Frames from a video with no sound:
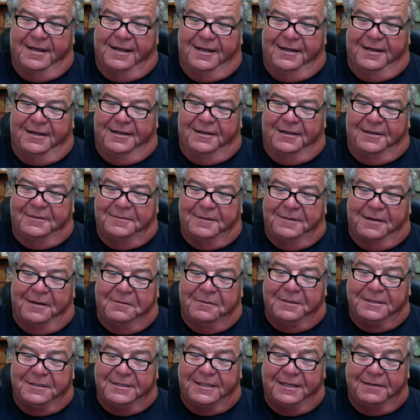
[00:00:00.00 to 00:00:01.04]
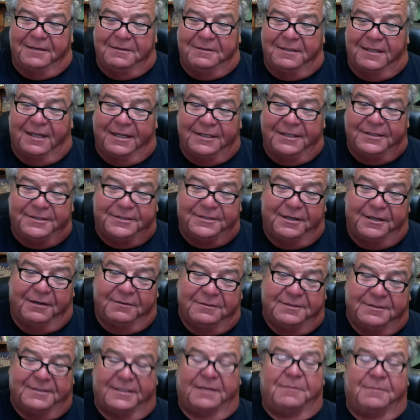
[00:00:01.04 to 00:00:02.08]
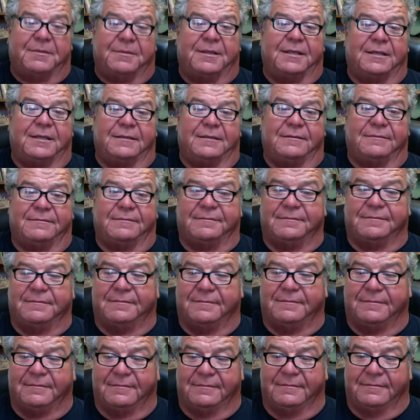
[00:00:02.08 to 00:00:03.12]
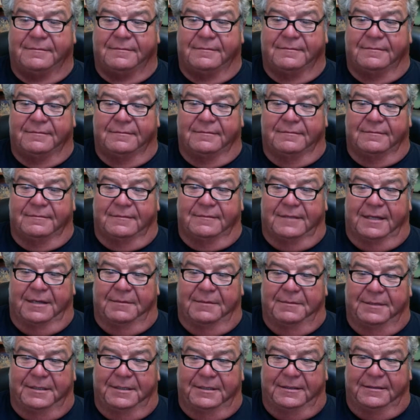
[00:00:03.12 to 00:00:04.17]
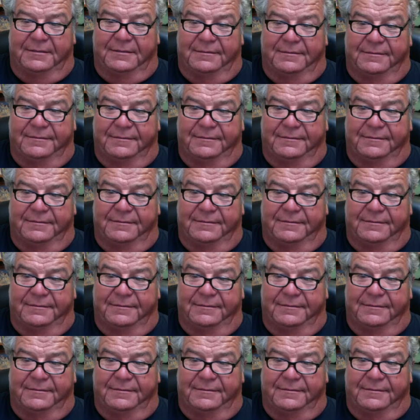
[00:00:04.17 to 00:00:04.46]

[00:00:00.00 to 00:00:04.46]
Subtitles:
I wish they would like show something. I mean,